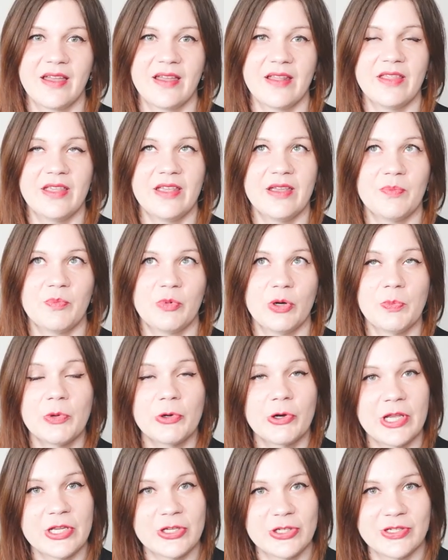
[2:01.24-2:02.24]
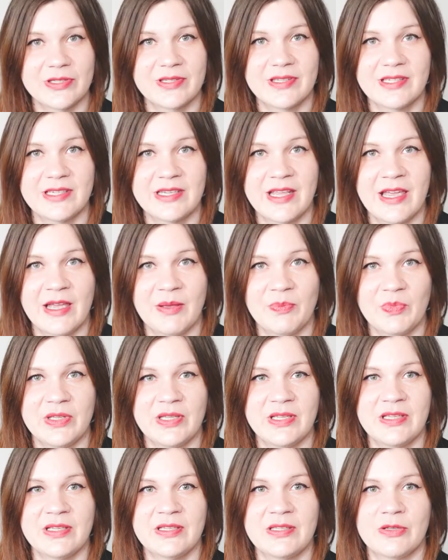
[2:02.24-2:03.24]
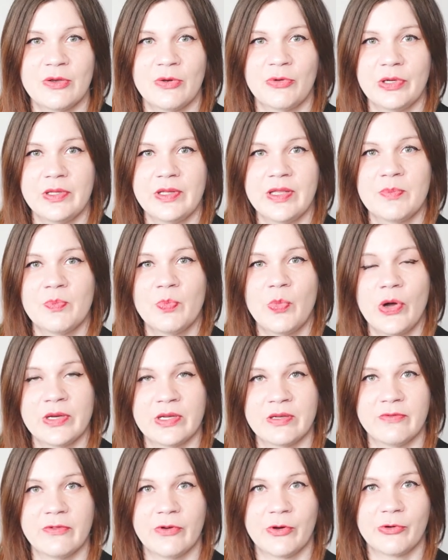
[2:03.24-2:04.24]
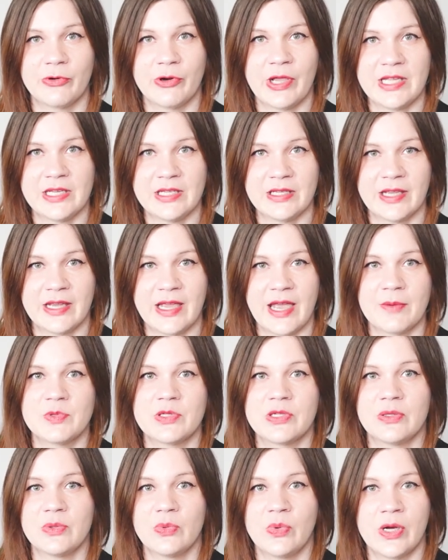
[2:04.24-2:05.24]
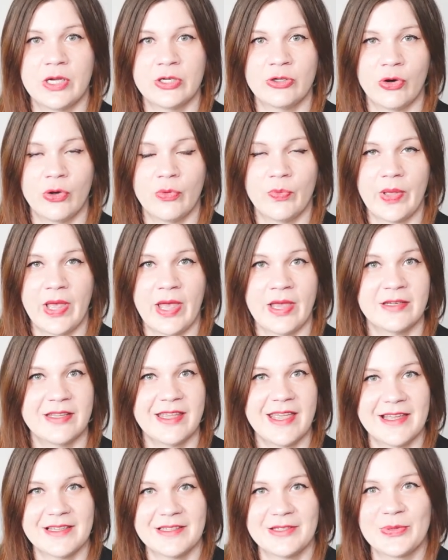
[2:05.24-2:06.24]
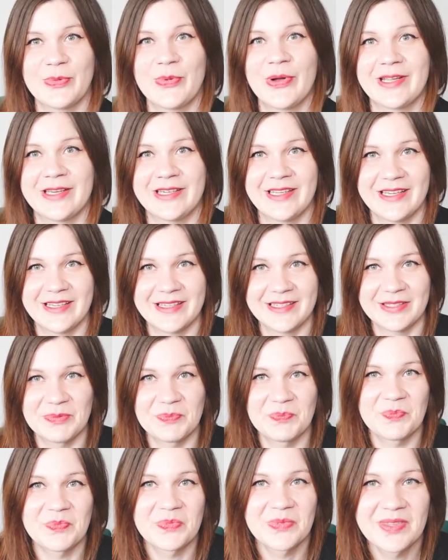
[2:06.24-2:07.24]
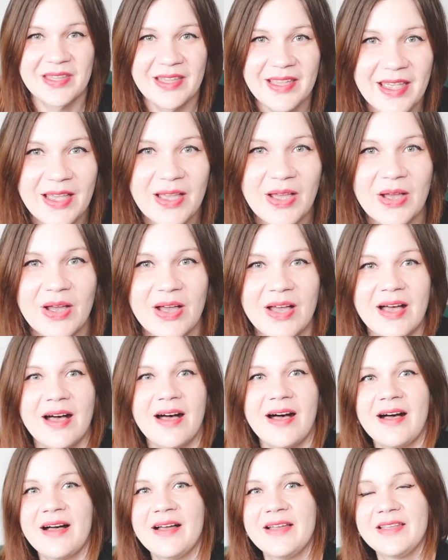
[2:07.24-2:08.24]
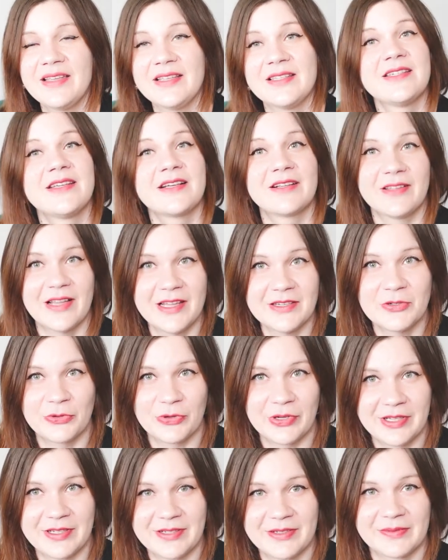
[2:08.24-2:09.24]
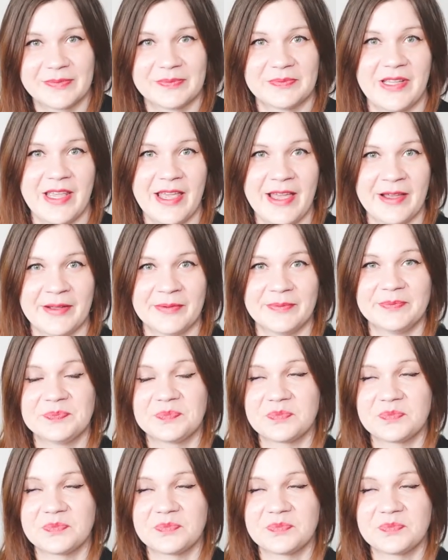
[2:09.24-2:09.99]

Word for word: The preparation step is really important for creating a capsule wardrobe. And guess what it is? Uh, it's decluttering, yeah.